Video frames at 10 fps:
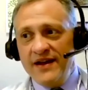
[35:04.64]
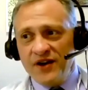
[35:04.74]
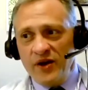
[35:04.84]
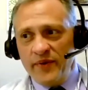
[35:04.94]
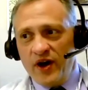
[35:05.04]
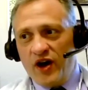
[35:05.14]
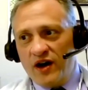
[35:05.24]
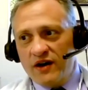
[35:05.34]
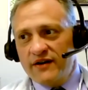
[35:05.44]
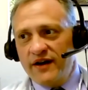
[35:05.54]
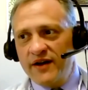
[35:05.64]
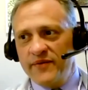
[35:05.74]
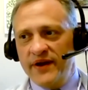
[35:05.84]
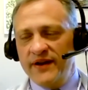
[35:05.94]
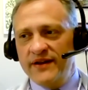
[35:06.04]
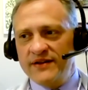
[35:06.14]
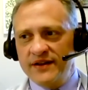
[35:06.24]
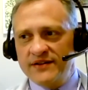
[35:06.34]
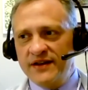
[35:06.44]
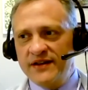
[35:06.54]
going to be hard. I mean,
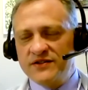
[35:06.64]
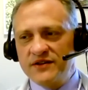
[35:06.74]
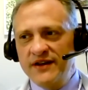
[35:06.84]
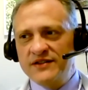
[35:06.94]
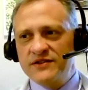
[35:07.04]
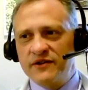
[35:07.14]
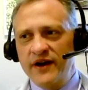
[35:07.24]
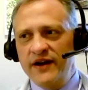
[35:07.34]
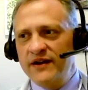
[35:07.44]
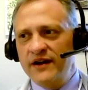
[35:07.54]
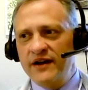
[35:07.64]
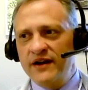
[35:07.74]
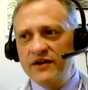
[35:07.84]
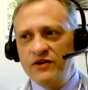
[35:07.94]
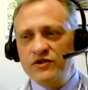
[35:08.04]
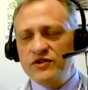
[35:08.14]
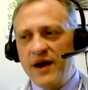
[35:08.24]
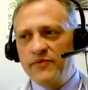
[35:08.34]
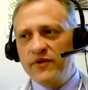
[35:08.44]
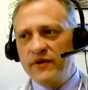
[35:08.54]
it's creating a new
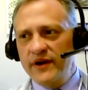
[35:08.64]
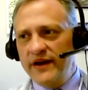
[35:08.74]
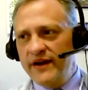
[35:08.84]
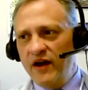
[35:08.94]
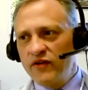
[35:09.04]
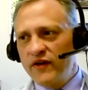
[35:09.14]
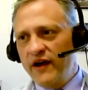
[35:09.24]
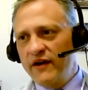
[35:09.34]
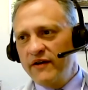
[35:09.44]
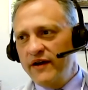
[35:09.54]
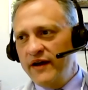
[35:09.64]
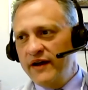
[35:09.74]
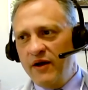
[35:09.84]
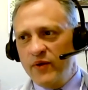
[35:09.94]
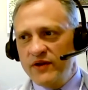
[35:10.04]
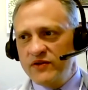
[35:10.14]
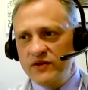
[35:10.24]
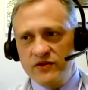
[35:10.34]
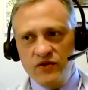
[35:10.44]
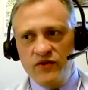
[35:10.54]
chapter in healthcare and how we
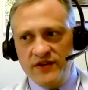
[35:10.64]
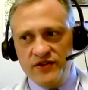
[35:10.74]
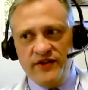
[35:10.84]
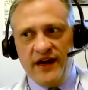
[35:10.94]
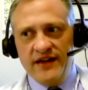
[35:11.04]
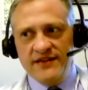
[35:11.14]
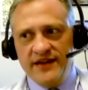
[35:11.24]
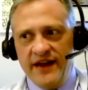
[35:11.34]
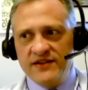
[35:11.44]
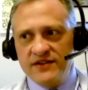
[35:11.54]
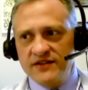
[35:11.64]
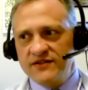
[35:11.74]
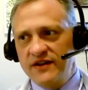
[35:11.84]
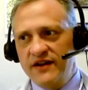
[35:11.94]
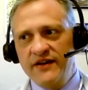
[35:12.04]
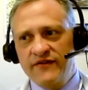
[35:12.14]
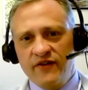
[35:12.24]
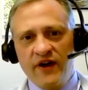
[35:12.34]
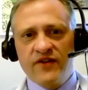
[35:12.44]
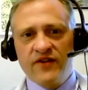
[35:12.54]
do things in the United States is
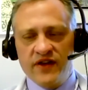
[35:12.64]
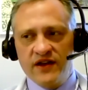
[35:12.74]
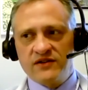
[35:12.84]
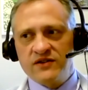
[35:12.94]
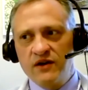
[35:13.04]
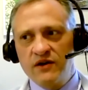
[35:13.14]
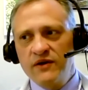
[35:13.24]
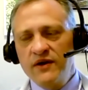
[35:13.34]
for everything. So,